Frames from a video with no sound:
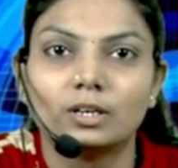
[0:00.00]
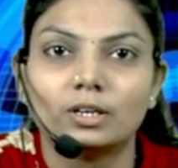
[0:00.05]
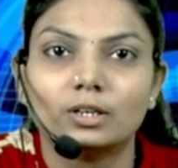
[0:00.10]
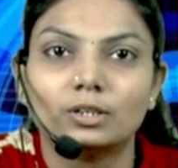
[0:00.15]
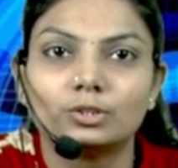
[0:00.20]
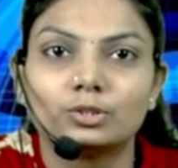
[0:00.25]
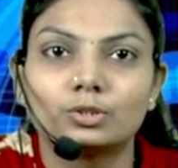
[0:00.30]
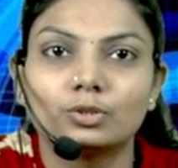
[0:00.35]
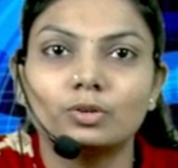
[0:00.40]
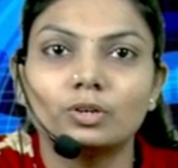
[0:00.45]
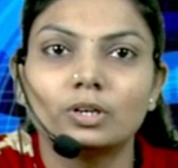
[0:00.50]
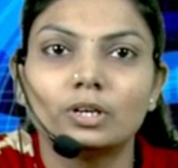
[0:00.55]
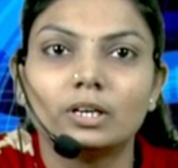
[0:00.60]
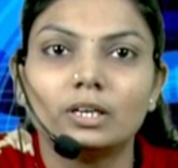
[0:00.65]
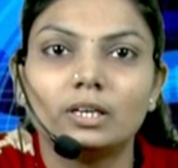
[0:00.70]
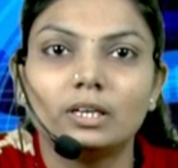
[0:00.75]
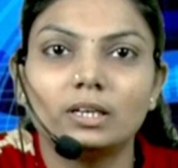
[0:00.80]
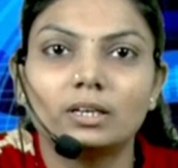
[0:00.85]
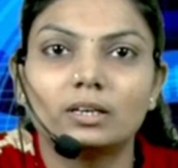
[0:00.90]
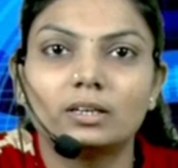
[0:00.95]
So
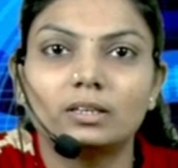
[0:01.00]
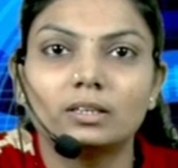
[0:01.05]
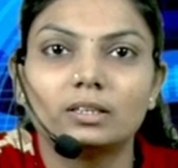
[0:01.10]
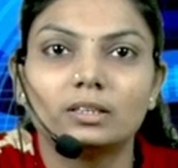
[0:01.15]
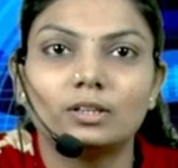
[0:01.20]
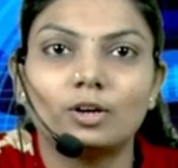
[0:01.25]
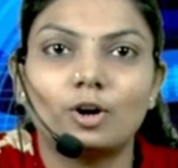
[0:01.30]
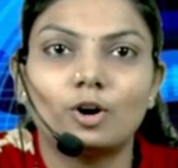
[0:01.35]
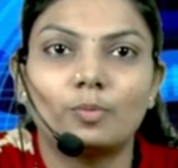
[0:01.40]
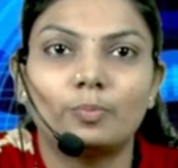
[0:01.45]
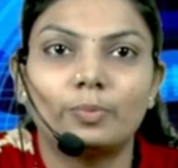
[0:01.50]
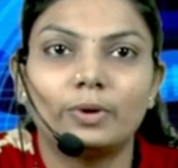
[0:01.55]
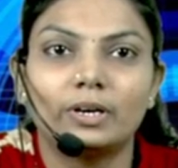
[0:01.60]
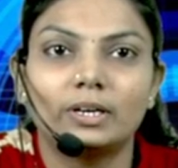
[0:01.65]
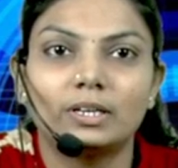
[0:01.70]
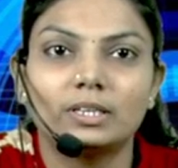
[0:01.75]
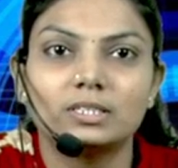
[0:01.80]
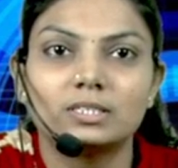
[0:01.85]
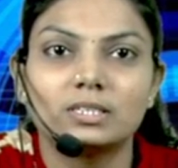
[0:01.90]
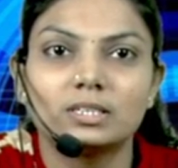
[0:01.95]
here the
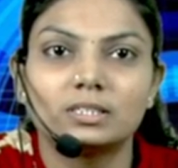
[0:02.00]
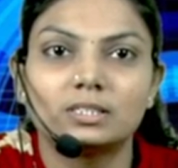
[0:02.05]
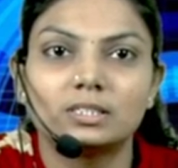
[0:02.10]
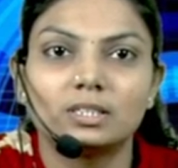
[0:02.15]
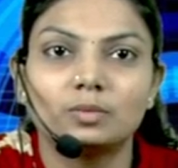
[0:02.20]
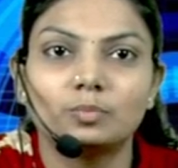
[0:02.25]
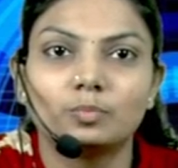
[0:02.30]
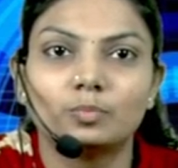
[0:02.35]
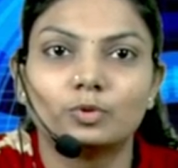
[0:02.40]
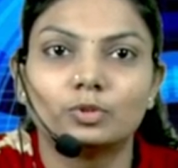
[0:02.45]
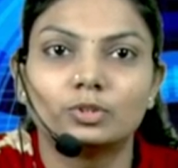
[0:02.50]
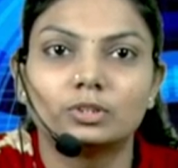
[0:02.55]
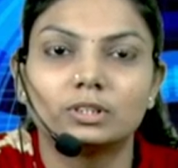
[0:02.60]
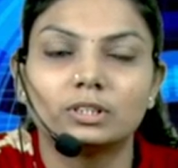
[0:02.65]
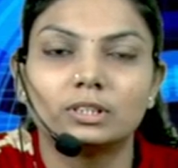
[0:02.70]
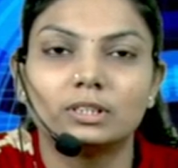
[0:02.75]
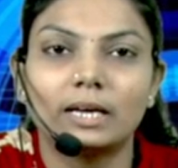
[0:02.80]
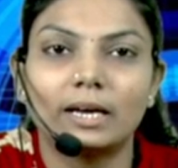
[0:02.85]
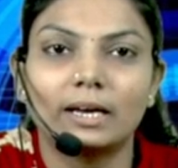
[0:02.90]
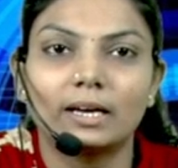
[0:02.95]
operating system modes
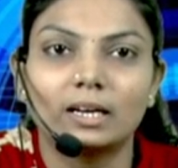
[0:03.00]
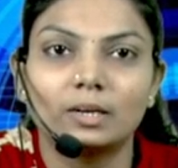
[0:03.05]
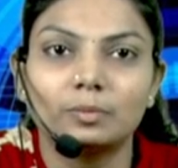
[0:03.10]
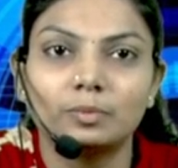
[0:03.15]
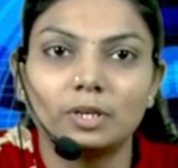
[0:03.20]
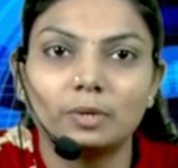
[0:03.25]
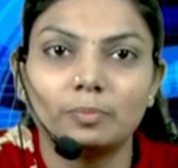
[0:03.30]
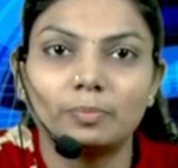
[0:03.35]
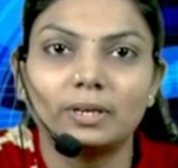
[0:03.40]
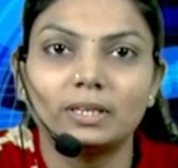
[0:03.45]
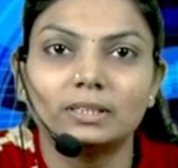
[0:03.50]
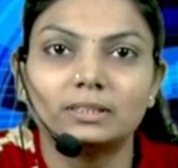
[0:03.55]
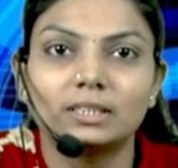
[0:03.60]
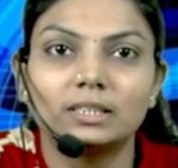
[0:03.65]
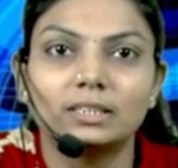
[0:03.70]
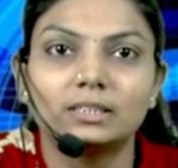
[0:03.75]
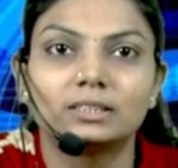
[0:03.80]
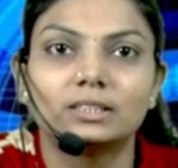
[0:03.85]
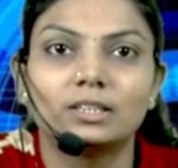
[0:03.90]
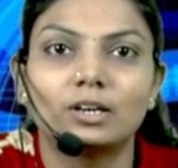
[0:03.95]
diagram
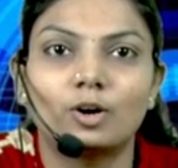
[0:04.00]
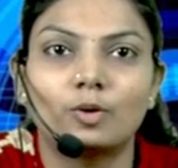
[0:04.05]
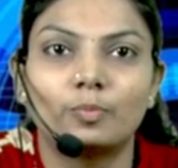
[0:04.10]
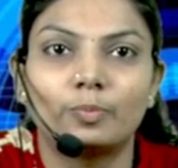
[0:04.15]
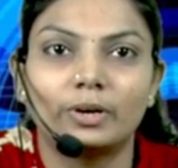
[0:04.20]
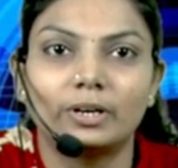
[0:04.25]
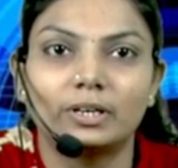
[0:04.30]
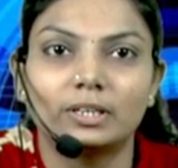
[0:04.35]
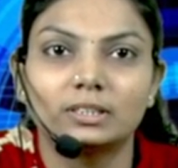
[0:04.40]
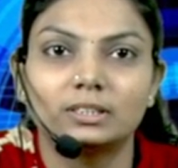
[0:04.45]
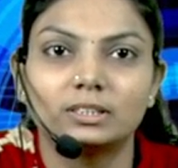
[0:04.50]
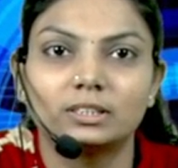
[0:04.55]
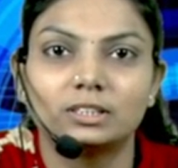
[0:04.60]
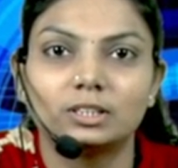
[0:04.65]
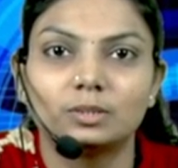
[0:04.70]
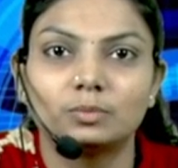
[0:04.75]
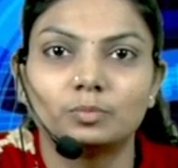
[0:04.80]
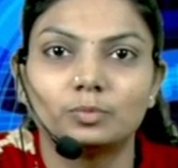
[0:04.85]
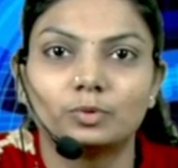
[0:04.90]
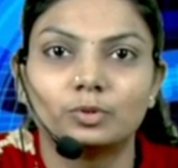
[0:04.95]
represents the operating
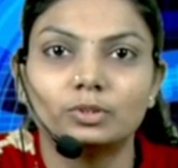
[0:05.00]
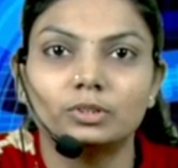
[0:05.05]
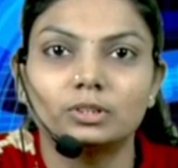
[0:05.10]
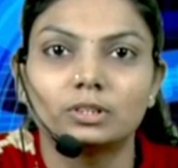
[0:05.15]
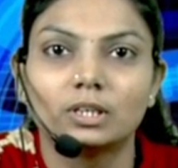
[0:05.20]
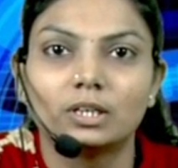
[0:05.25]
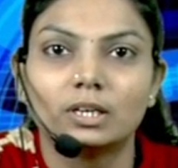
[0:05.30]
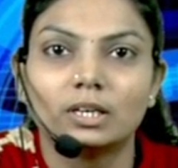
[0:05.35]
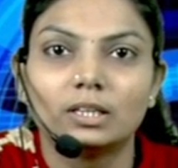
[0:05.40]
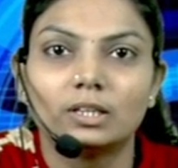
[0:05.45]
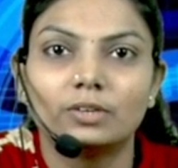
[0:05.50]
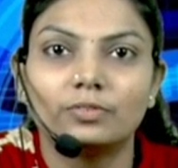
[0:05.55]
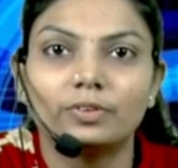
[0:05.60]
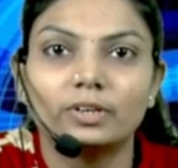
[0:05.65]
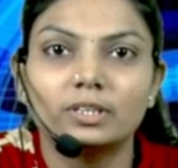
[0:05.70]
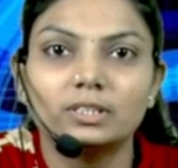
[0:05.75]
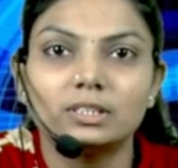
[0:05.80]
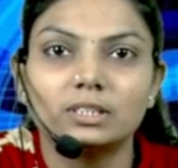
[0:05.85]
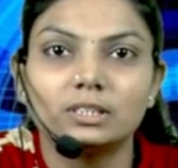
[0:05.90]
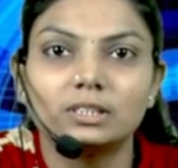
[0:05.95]
system modes. The
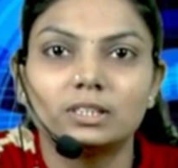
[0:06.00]
first is